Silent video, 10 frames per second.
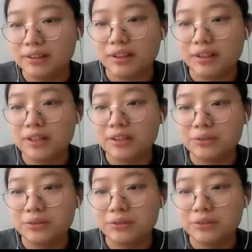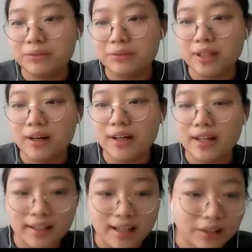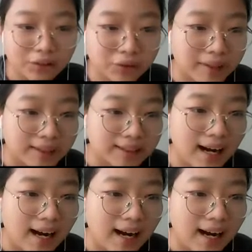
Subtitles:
So H1, we call it, the H means